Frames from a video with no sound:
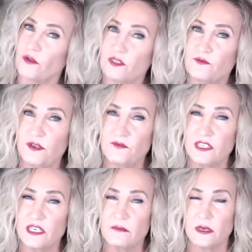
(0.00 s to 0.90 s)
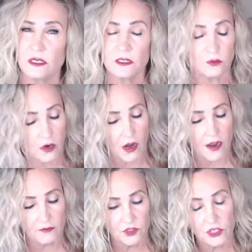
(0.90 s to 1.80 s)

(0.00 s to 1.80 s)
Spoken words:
It's 15 minutes where I'm